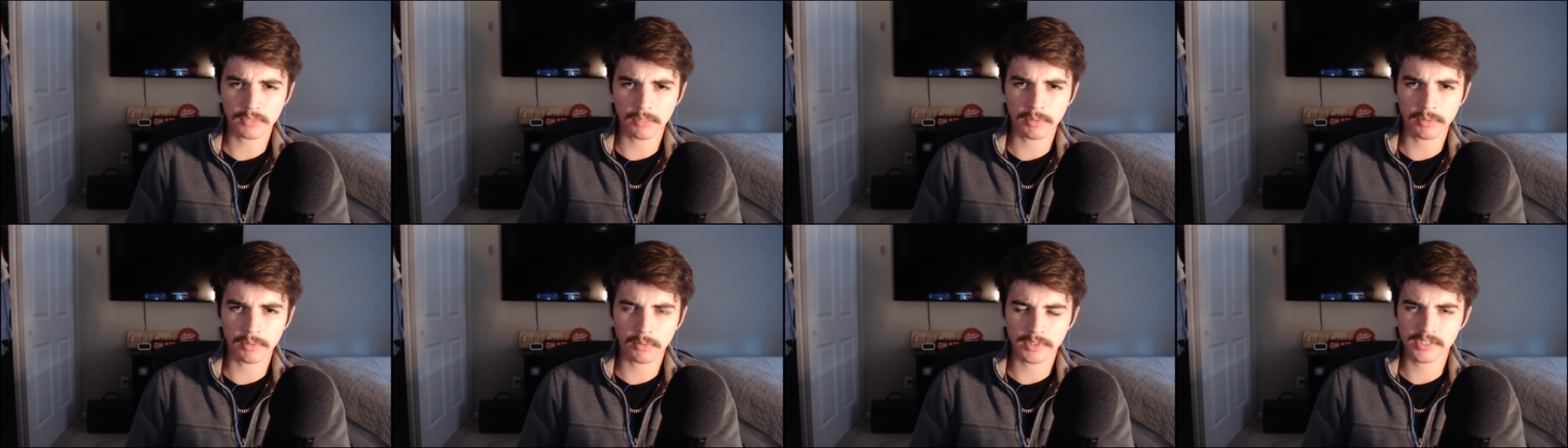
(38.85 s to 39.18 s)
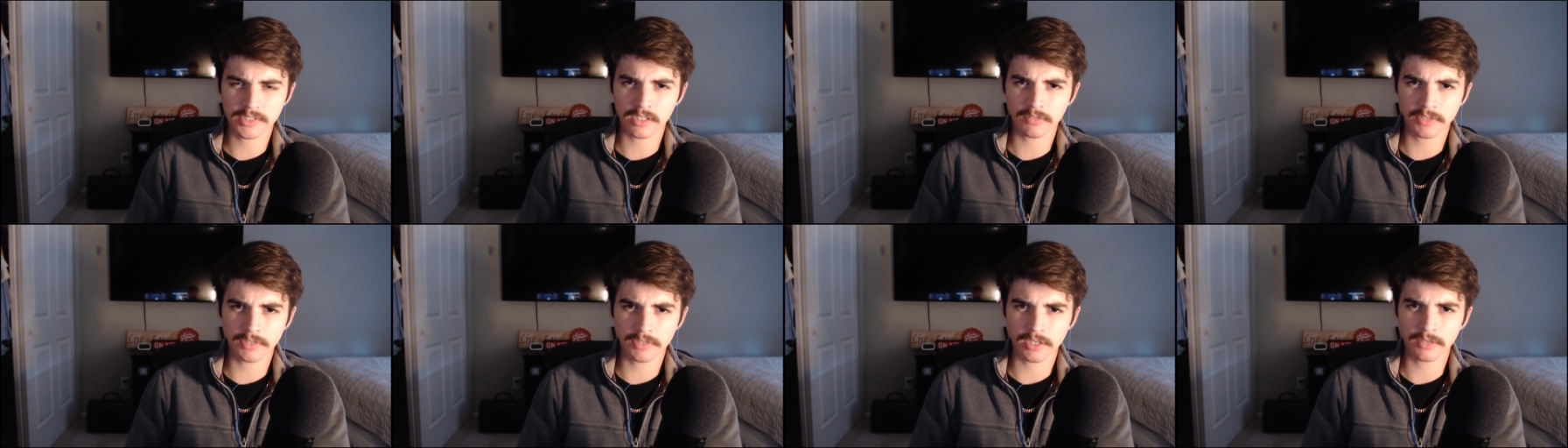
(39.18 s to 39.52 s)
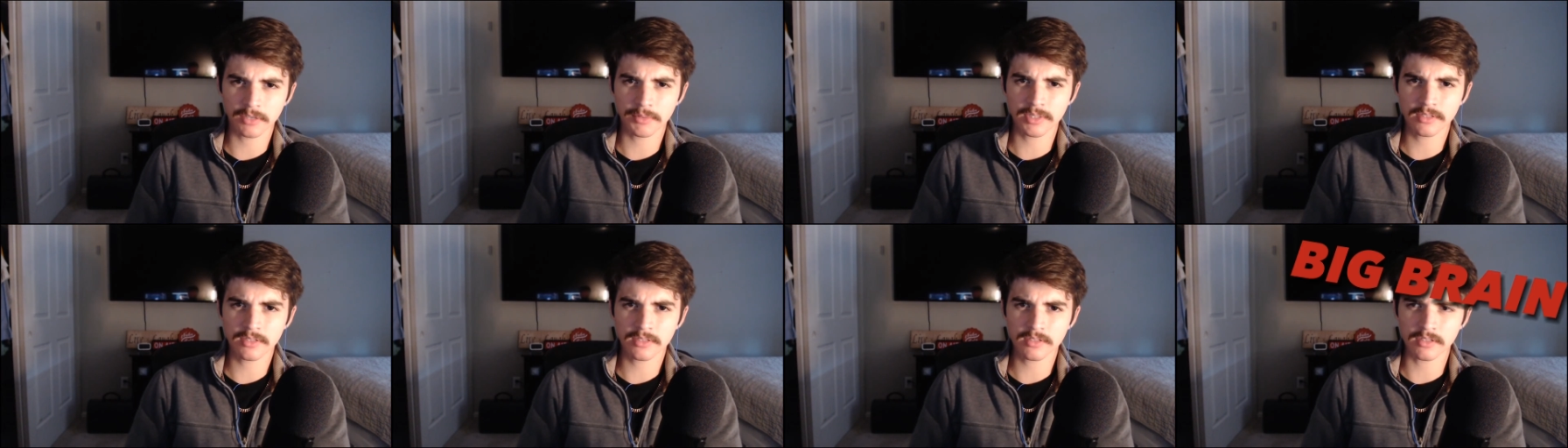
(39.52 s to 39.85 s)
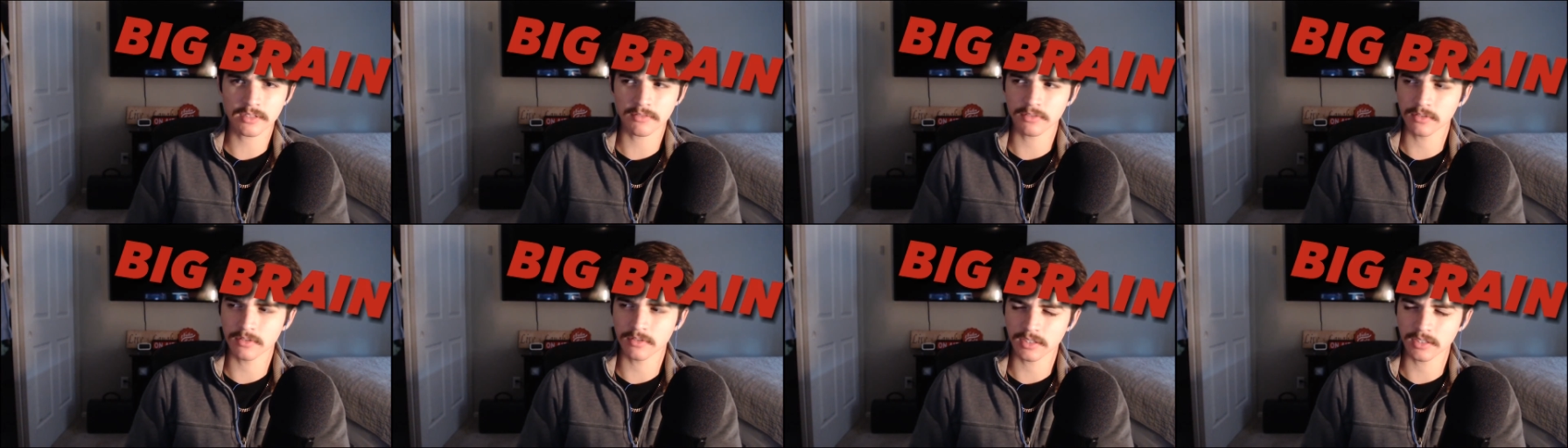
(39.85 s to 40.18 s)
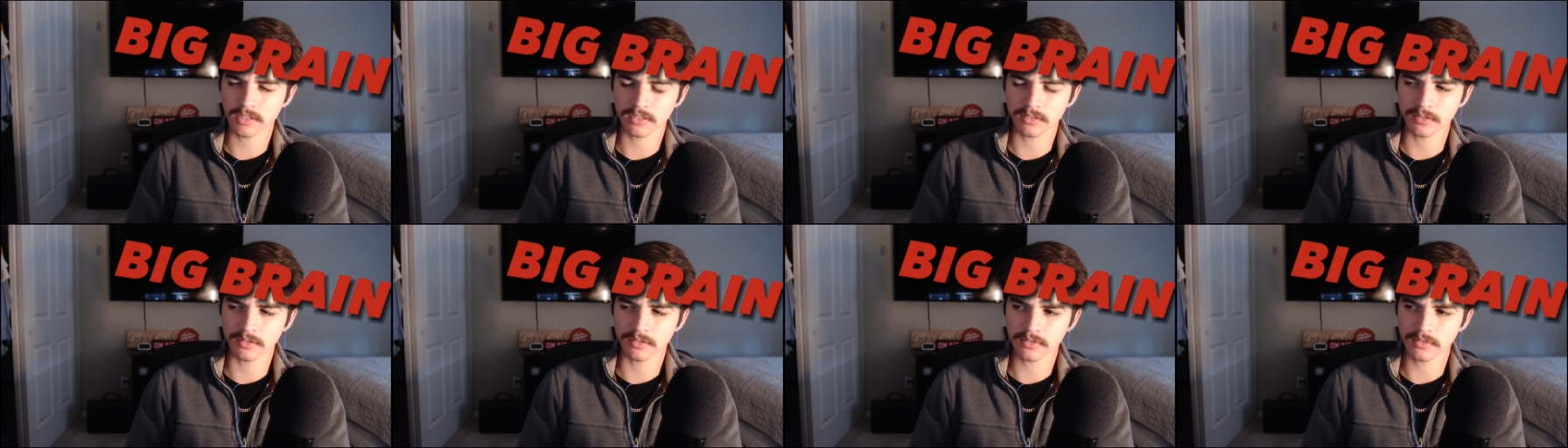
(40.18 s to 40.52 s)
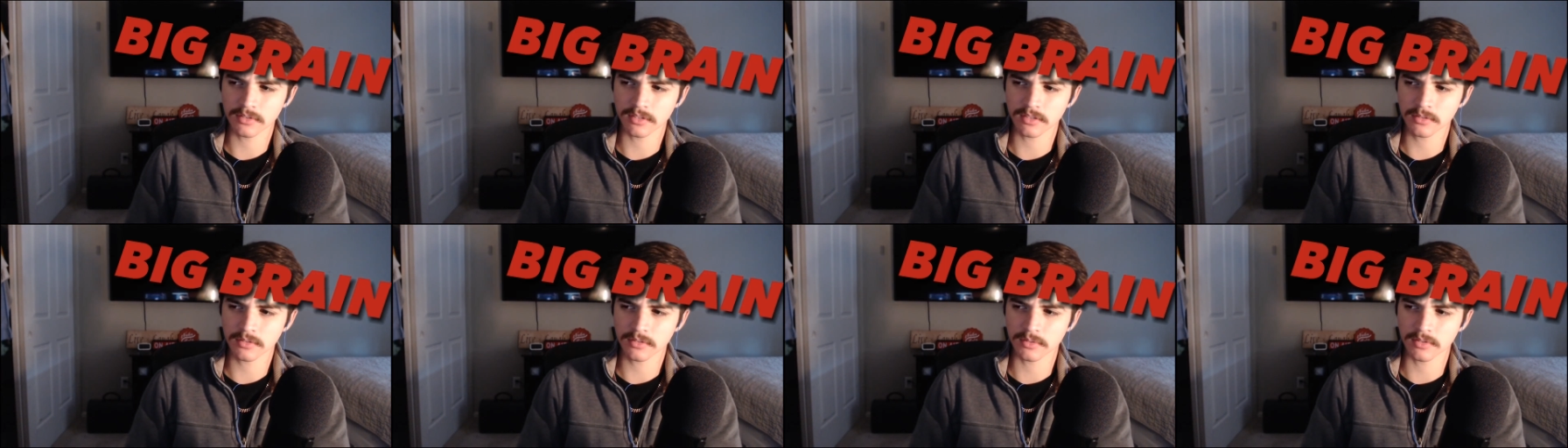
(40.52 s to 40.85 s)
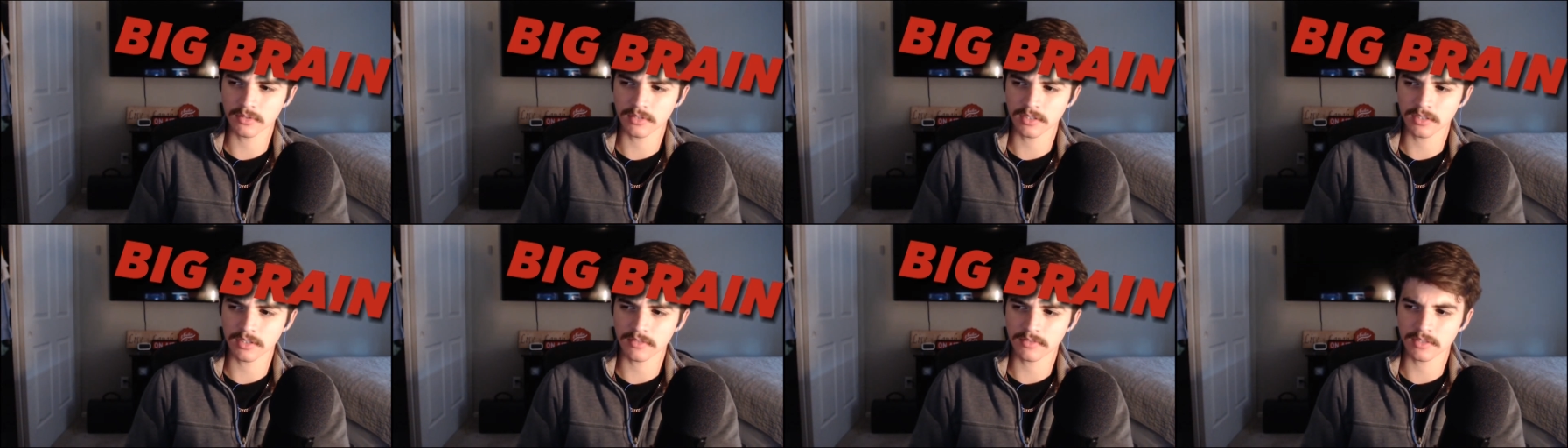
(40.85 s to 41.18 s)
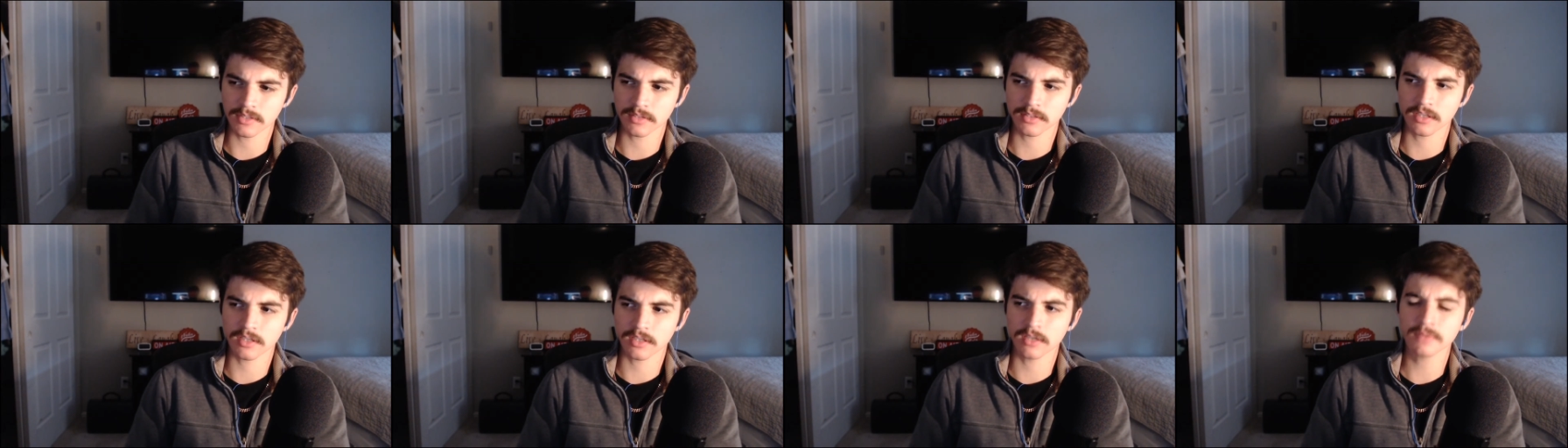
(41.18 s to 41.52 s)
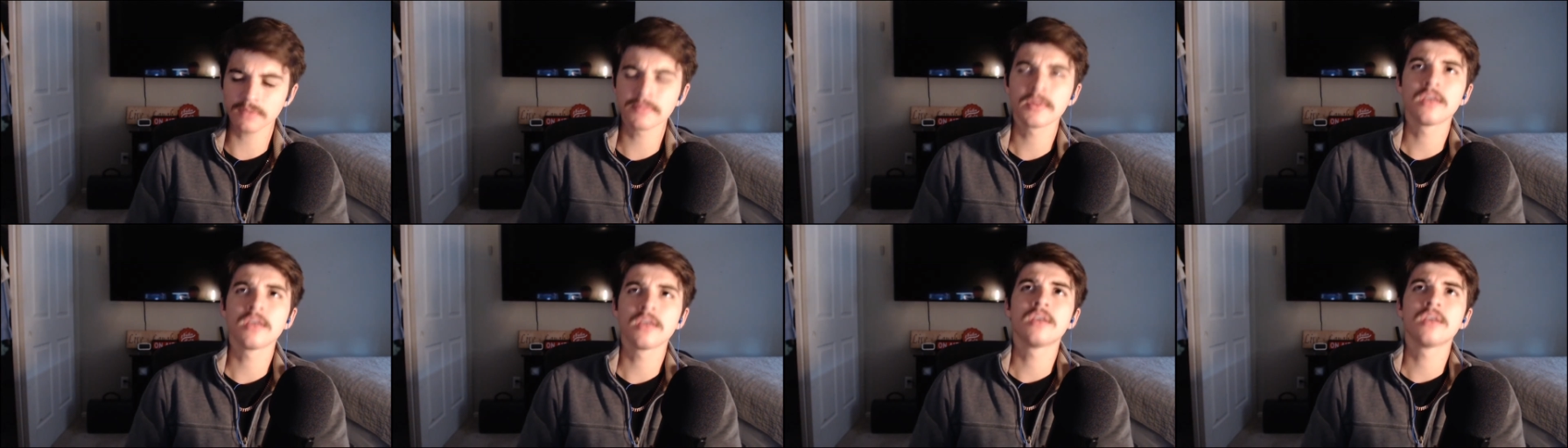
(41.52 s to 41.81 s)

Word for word: about what self-care means if you're thinking those things when you think of self-care.